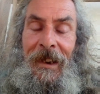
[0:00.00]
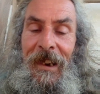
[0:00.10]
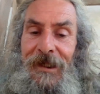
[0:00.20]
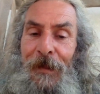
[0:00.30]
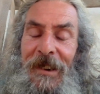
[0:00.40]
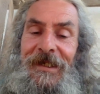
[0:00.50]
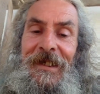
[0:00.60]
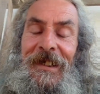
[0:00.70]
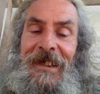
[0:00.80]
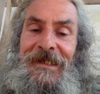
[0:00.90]
is
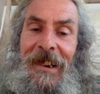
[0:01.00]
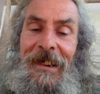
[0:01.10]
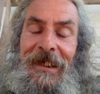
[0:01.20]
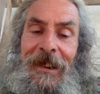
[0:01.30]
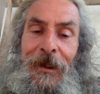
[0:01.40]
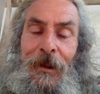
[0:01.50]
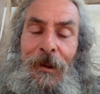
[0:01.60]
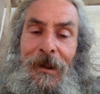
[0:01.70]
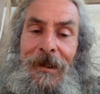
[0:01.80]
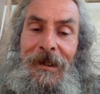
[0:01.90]
basically telling you
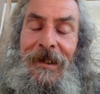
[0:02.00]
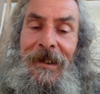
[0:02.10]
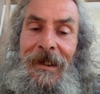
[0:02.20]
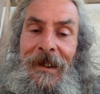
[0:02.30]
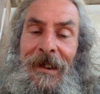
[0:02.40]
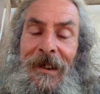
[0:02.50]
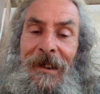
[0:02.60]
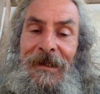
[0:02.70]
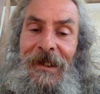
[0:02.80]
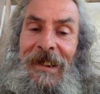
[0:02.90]

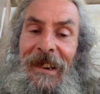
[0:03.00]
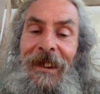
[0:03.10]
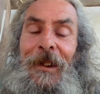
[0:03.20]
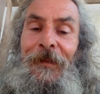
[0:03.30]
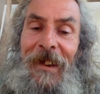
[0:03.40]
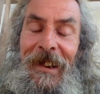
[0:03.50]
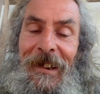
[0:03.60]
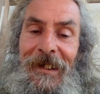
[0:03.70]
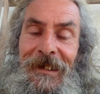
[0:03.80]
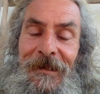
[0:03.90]
to kill the
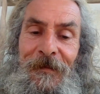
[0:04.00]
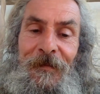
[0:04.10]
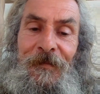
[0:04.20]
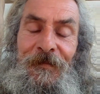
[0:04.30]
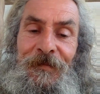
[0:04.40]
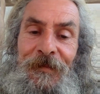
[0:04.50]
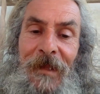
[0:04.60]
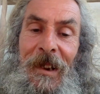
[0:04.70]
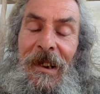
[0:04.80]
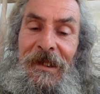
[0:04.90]
fear,
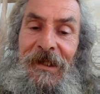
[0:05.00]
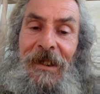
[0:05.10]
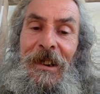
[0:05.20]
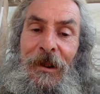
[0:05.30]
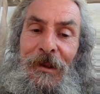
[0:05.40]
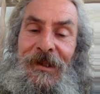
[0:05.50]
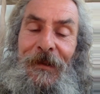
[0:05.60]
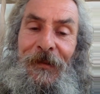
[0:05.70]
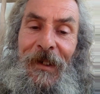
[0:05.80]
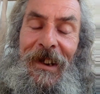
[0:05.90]
to lose the
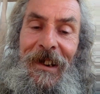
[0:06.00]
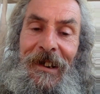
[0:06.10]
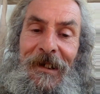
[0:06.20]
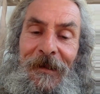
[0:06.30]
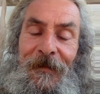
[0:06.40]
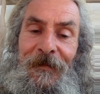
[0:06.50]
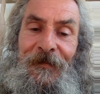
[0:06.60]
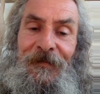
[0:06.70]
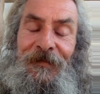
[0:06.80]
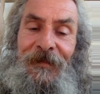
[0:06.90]
fear.
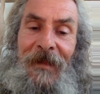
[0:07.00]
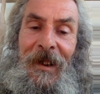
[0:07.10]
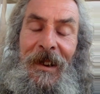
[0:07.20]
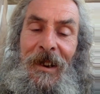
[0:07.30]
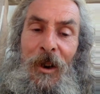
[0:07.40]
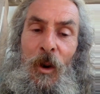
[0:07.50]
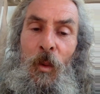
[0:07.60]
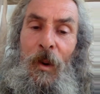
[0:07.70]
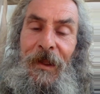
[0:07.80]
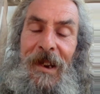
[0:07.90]

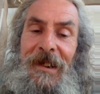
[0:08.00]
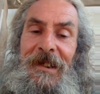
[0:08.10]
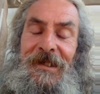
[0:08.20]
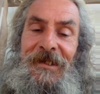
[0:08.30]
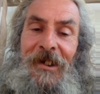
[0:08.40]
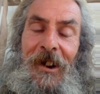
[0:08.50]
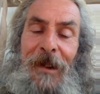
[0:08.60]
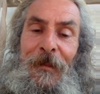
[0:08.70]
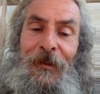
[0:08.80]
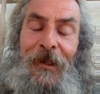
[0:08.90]
Within this
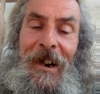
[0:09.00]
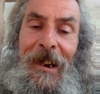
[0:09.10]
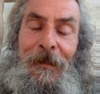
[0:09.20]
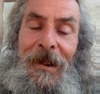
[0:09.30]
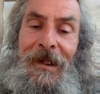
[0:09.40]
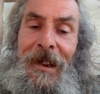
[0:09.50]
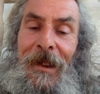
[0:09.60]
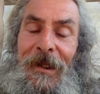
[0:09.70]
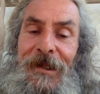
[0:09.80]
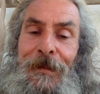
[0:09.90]
time frame,
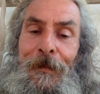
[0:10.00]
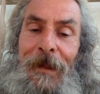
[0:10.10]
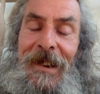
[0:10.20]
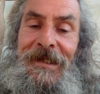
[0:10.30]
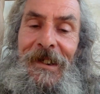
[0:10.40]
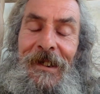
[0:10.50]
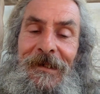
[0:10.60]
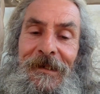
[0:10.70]
this meter